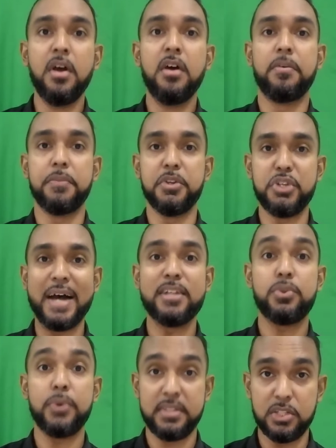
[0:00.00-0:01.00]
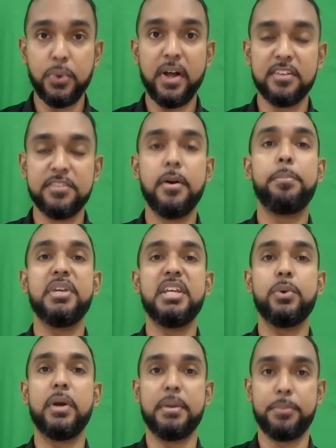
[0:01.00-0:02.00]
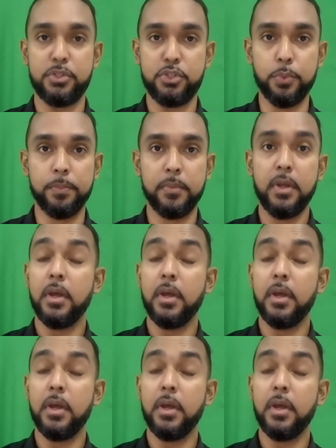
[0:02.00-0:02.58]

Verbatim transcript: from the Jan 2012 POA paper 2.